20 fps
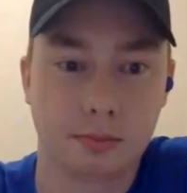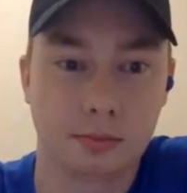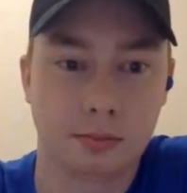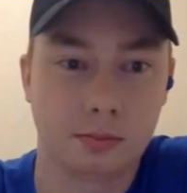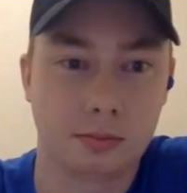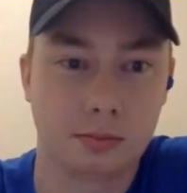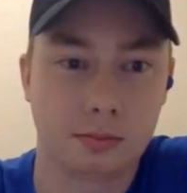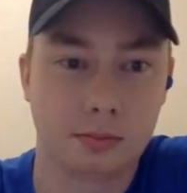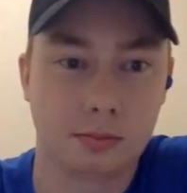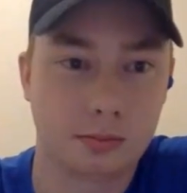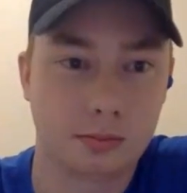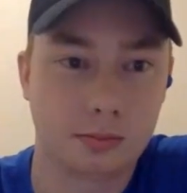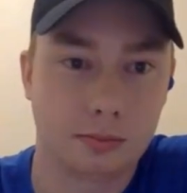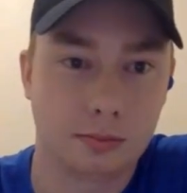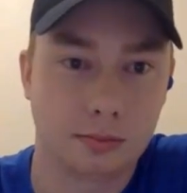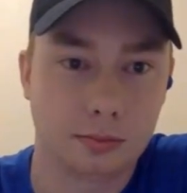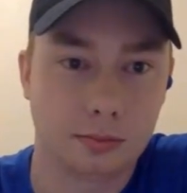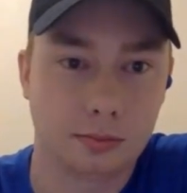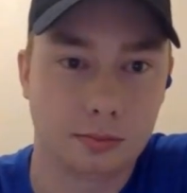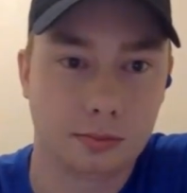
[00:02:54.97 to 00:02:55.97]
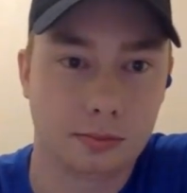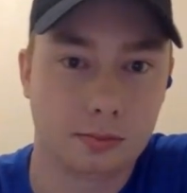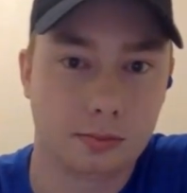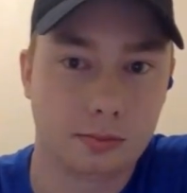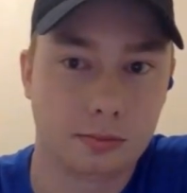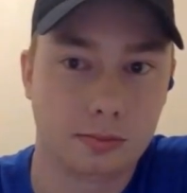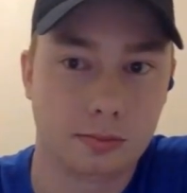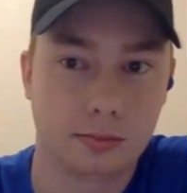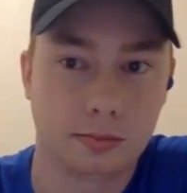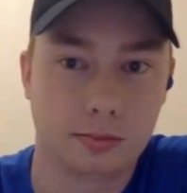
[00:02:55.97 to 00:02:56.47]

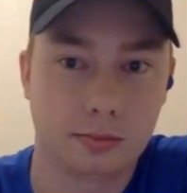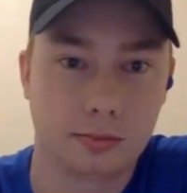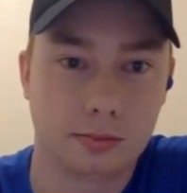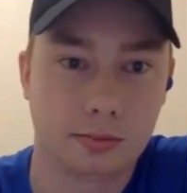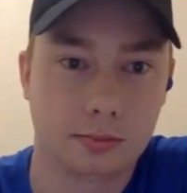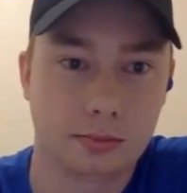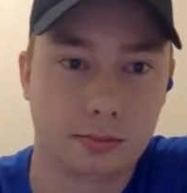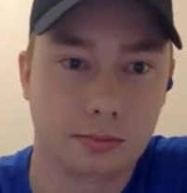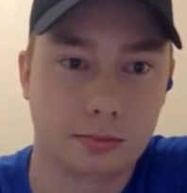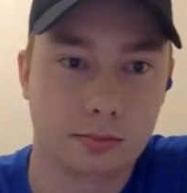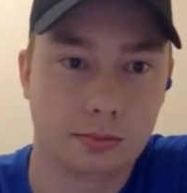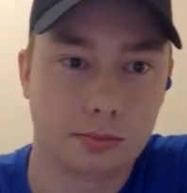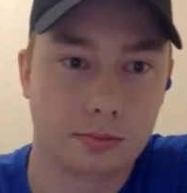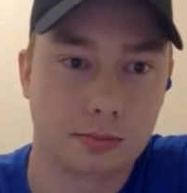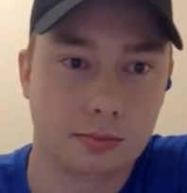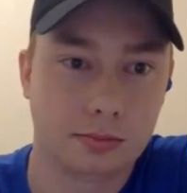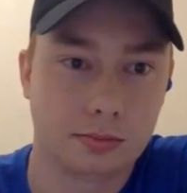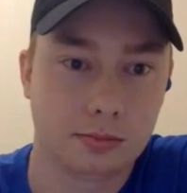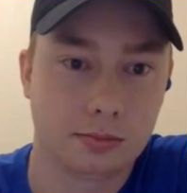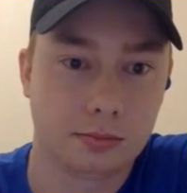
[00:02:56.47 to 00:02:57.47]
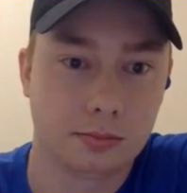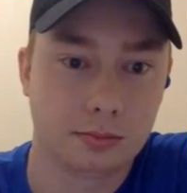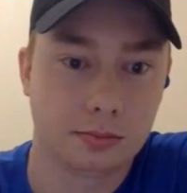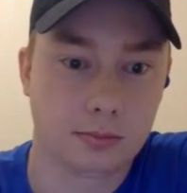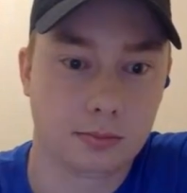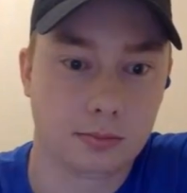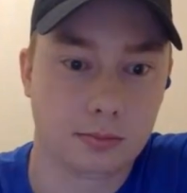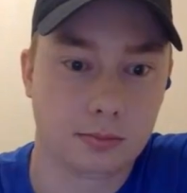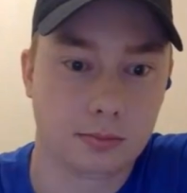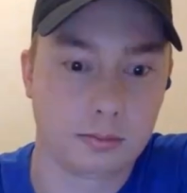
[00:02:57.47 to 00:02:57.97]

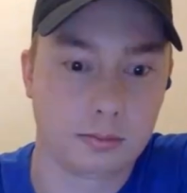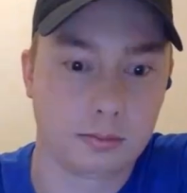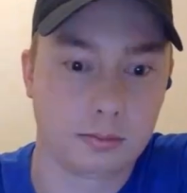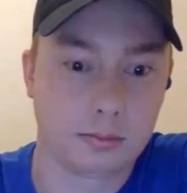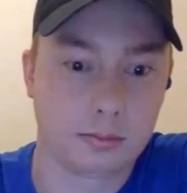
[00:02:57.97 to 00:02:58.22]
[no speech]